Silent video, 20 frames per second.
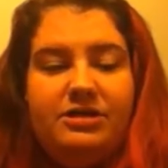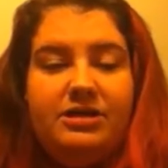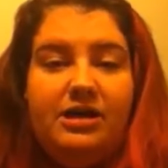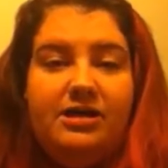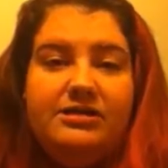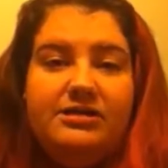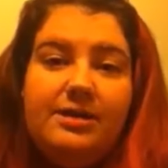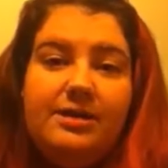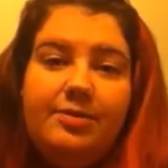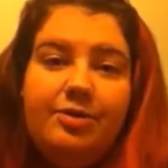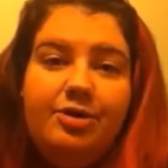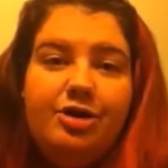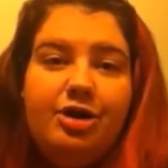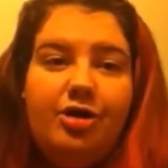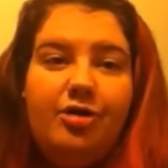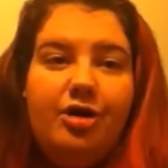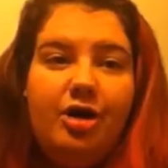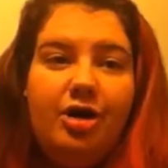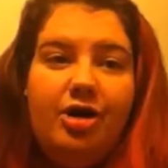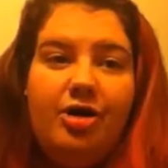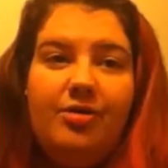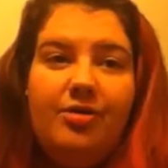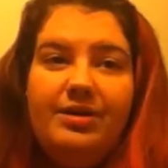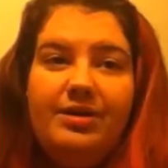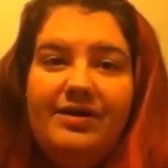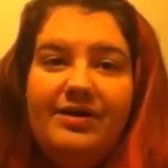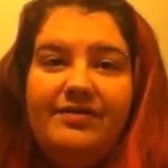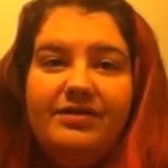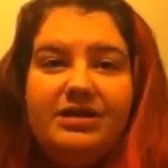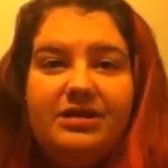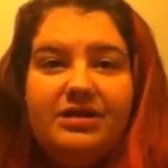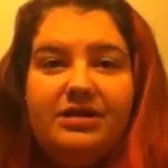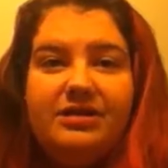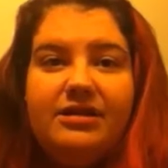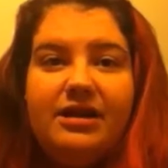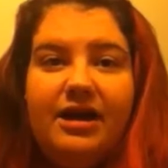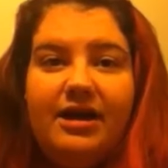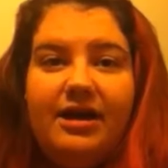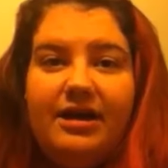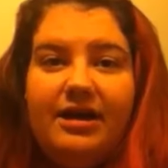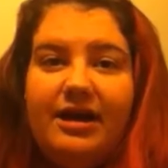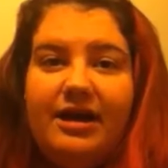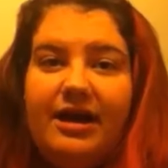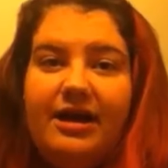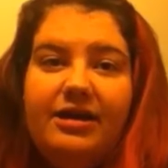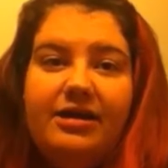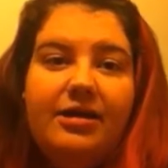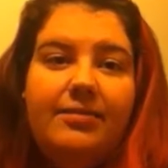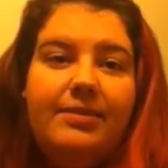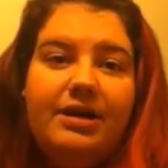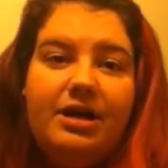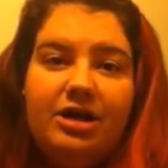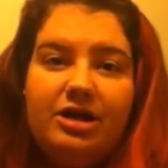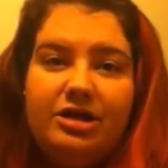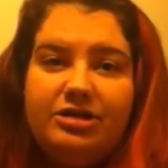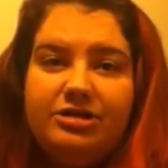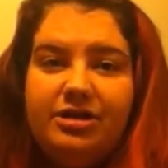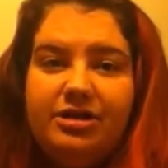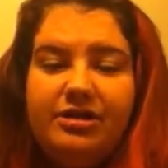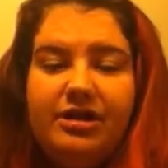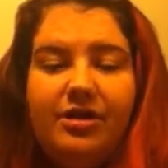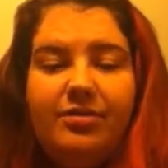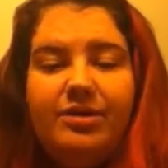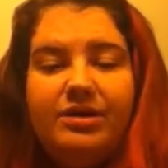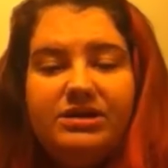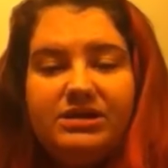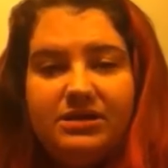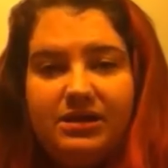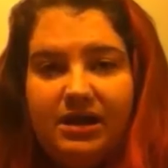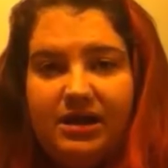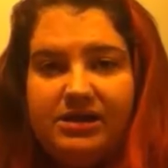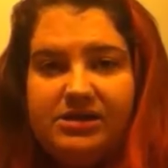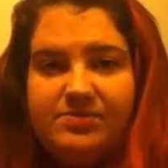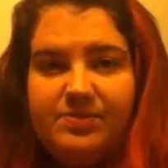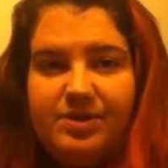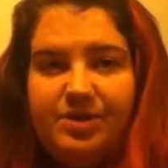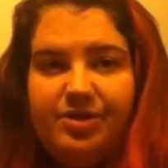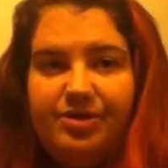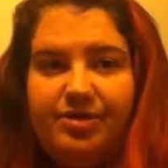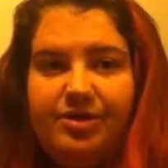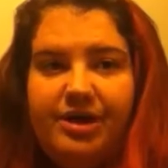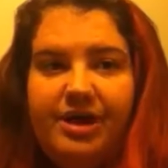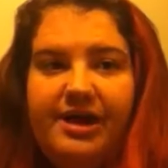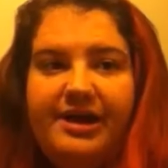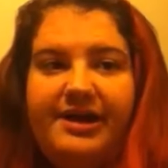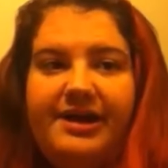So I was able to go home and everything like that, and I had to let my doctors know that I was in the hospital,